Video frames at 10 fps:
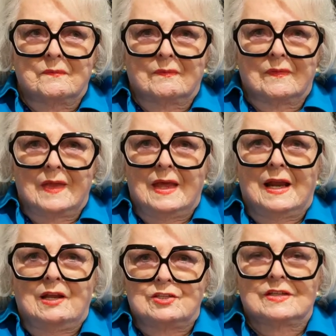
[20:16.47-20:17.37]
And I
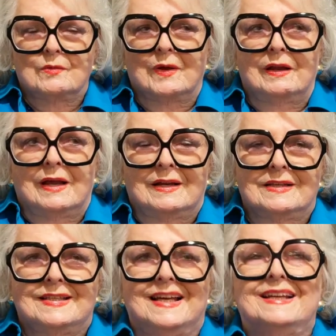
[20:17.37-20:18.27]
just, well, and I
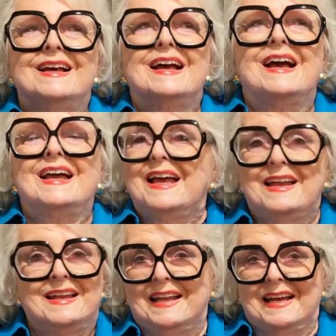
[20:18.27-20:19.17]
said,
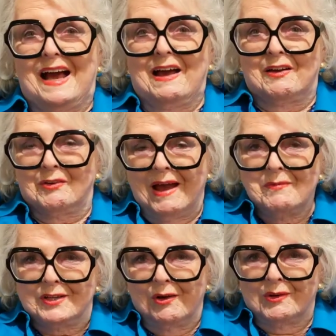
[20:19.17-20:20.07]
and I grabbed
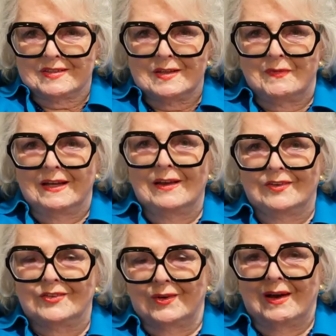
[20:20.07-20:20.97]
hold of something else, so
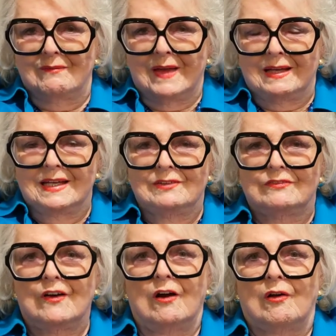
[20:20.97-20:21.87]
I didn't
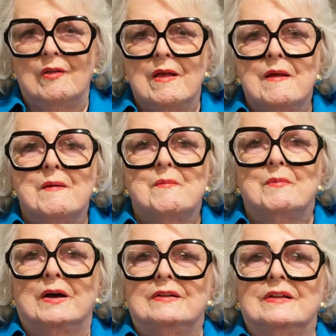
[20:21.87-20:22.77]
fall. But
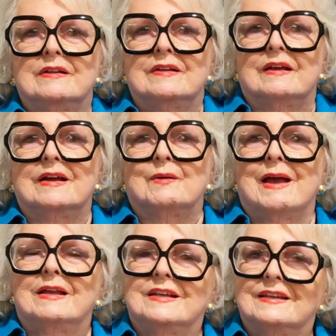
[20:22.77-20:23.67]
we had
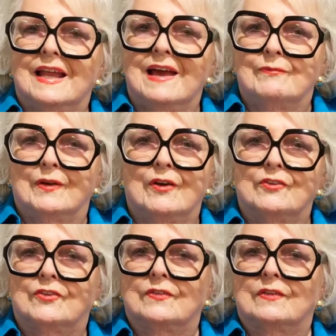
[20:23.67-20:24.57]
to laugh because
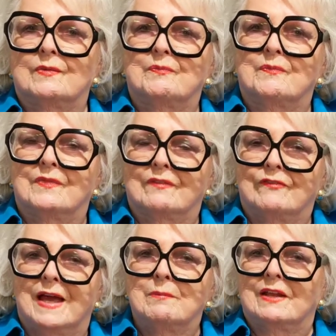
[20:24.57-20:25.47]
the
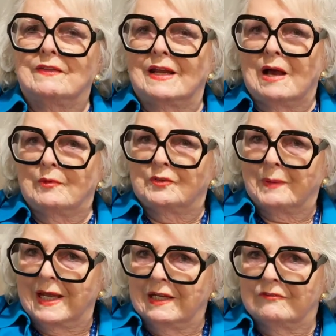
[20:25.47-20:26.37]
family that I was
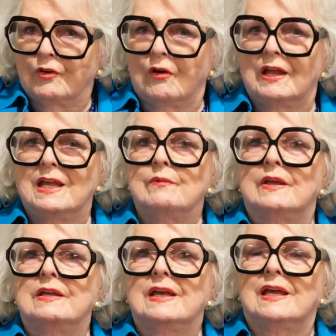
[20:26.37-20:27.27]
painting for, he
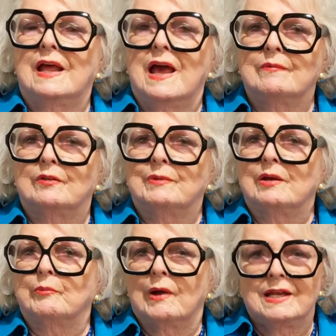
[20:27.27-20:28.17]
happened to be a
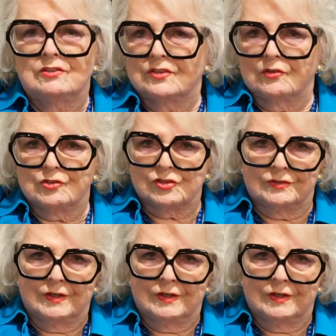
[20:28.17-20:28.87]
brain surgeon,